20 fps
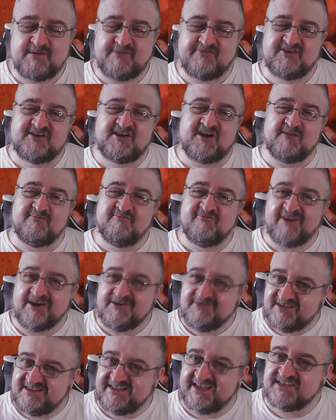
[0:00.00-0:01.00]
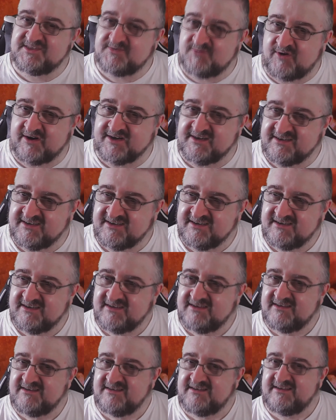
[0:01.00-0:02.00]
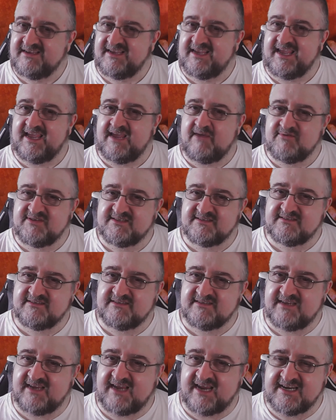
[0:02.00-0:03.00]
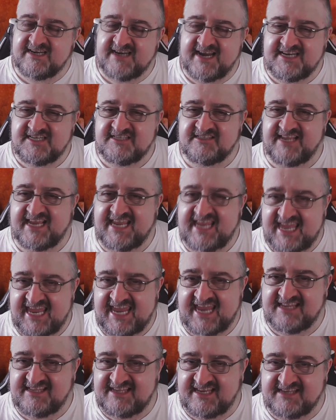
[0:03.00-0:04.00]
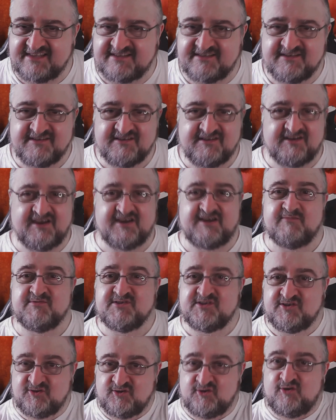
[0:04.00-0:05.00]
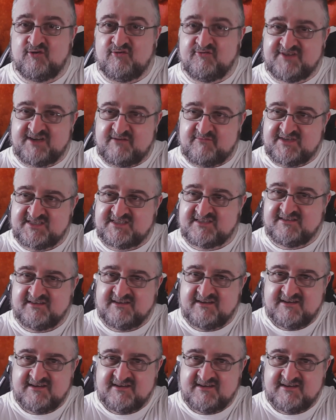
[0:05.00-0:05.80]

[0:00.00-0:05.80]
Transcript: come round to this one. It was initially hated, like it was loathed, it was